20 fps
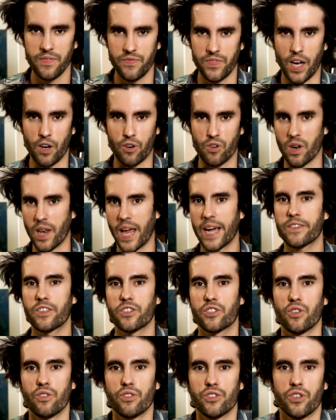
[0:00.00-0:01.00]
Now
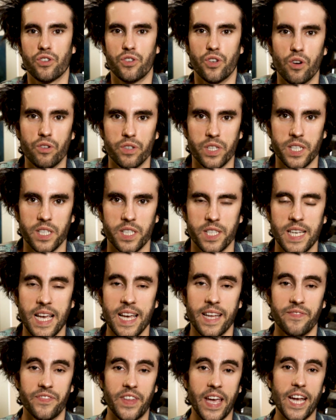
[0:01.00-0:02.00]
collectors also know this.
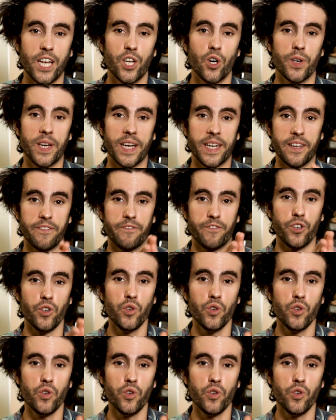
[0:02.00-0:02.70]
They know that if